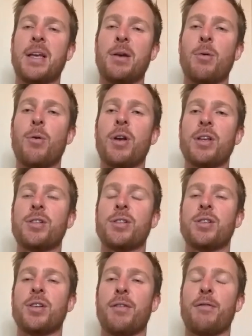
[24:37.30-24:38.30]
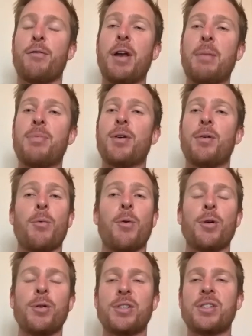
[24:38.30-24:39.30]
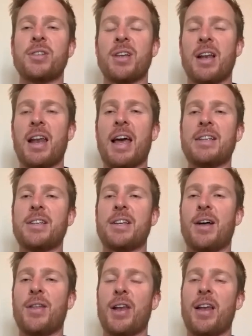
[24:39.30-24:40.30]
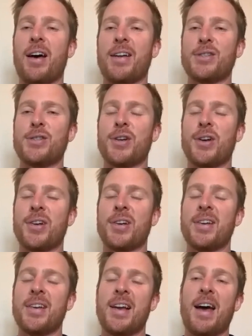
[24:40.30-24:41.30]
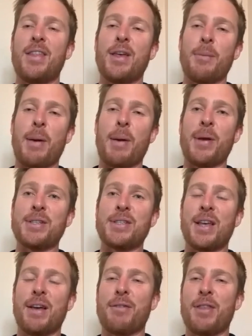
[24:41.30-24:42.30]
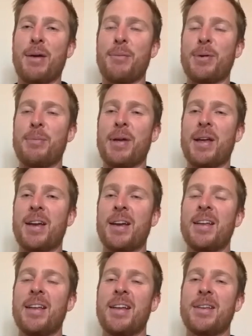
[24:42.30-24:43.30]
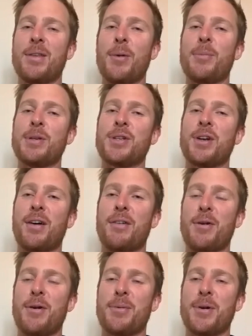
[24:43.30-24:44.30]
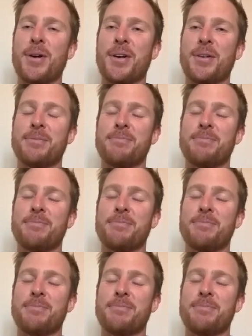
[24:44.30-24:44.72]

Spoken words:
order to sort of reap the rewards later down the line. So I think my biggest thing for them would be, don't be shy of hard work.